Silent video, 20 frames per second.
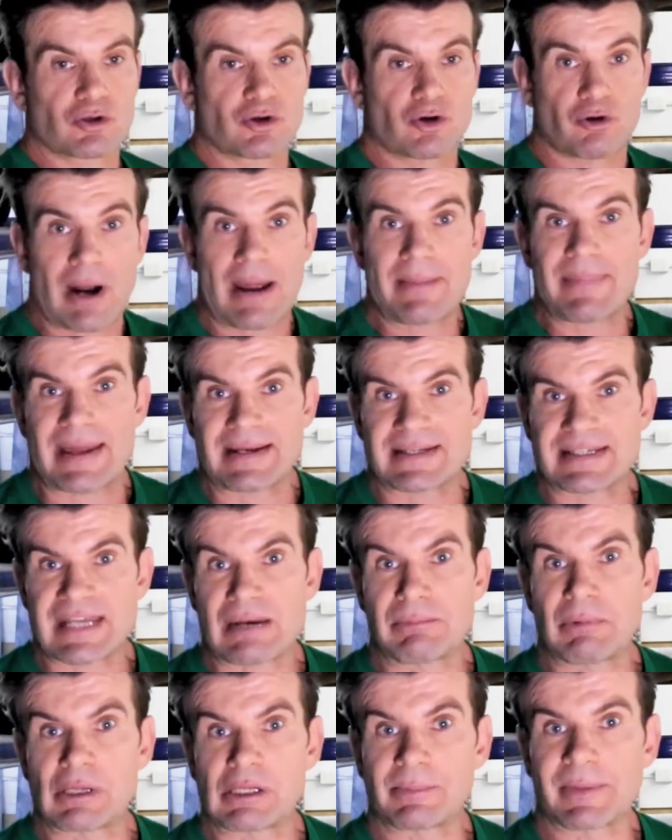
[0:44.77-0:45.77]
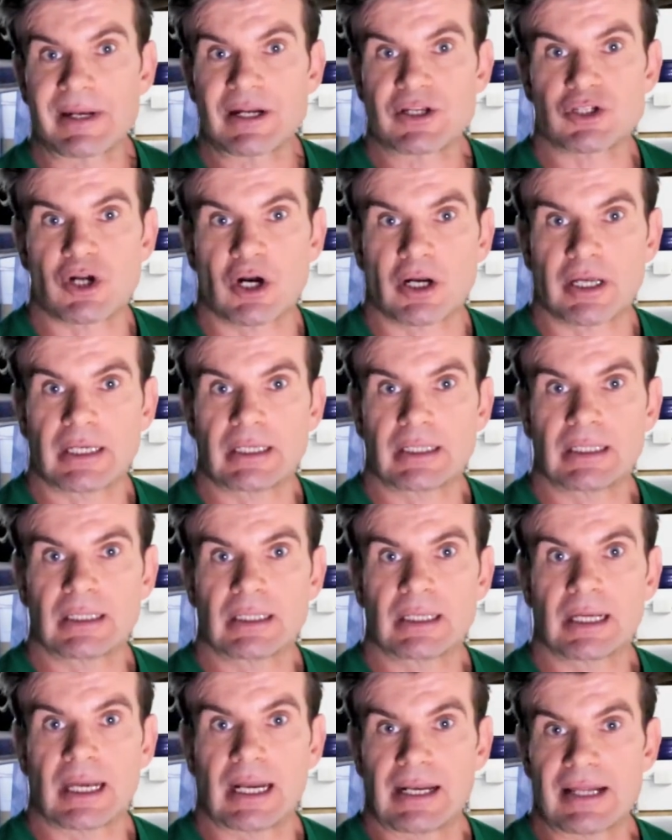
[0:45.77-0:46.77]
Grab that 10mm socket
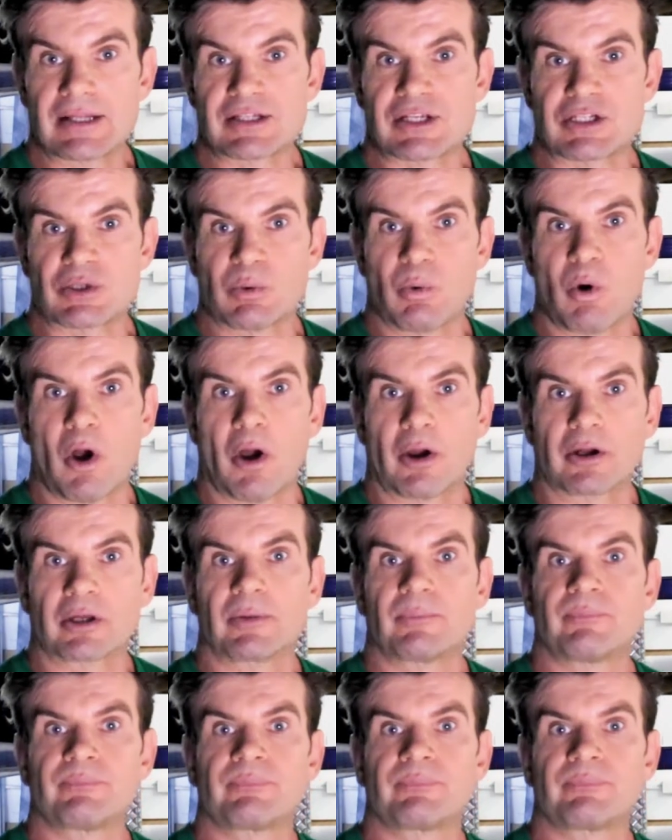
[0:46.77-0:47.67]
and let's get to work.